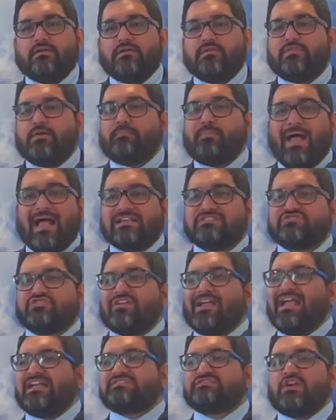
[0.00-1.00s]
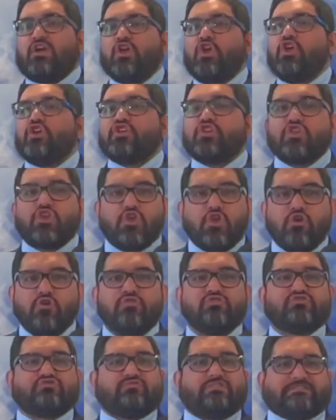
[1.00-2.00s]
The pastor has a
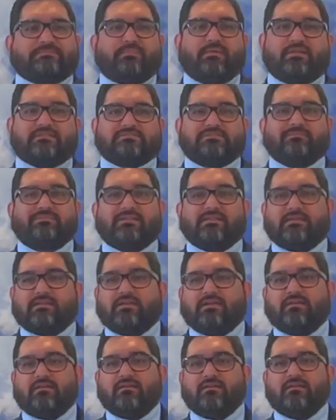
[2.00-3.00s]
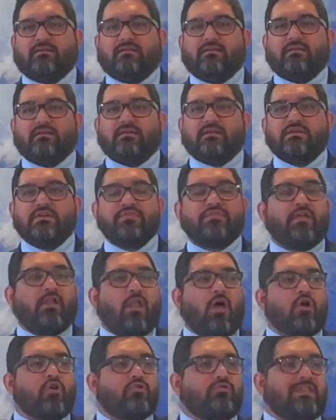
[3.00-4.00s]
huge responsibility. The
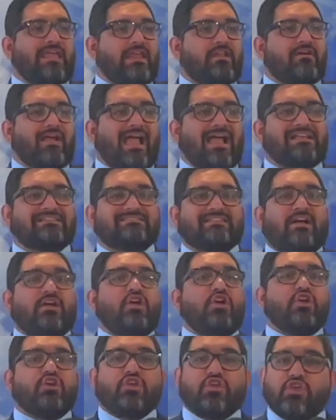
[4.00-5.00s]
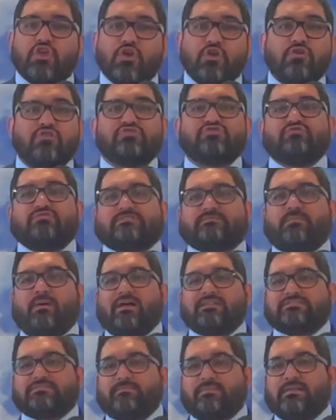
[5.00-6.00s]
local leader has a huge
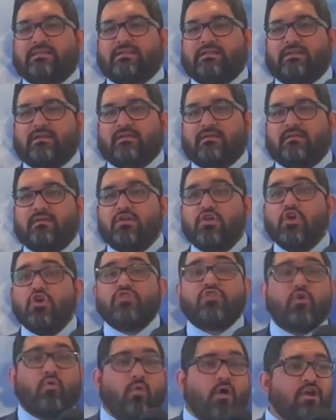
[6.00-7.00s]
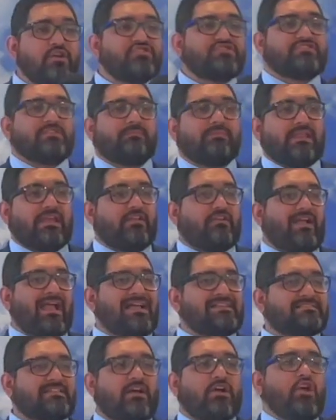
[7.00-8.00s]
responsibility. The worship leader
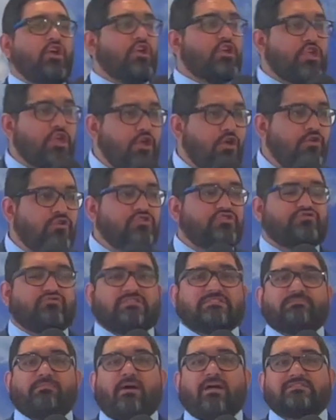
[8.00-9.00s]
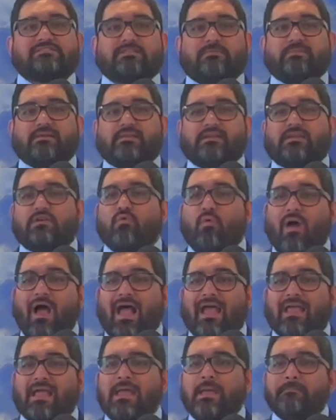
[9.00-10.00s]
has a huge responsibility.
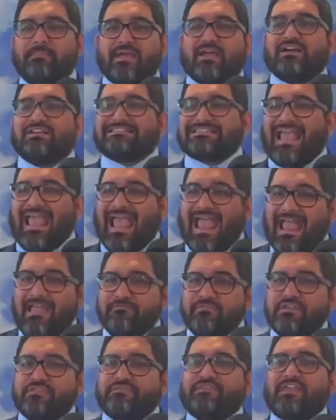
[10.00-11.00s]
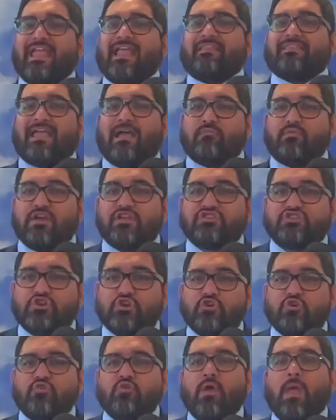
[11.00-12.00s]
Why? Because everything that we
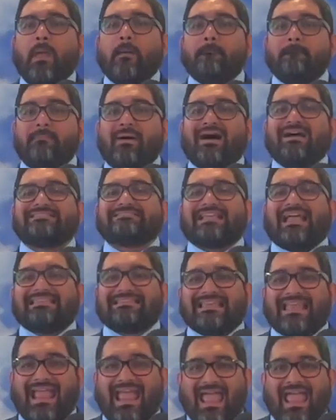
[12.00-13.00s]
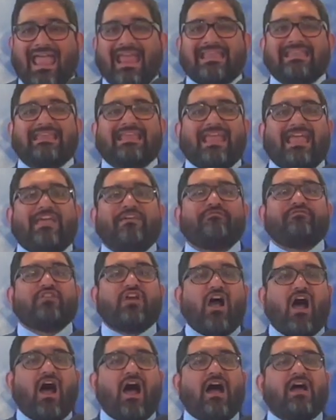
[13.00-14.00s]
do must at the end give
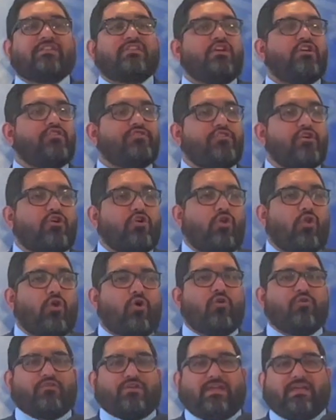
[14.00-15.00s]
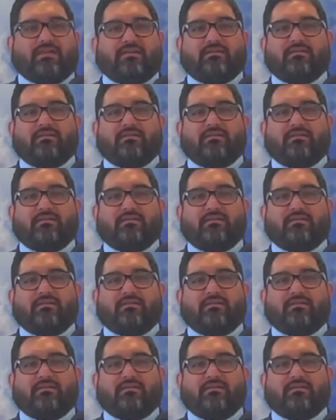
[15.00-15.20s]
God the glory.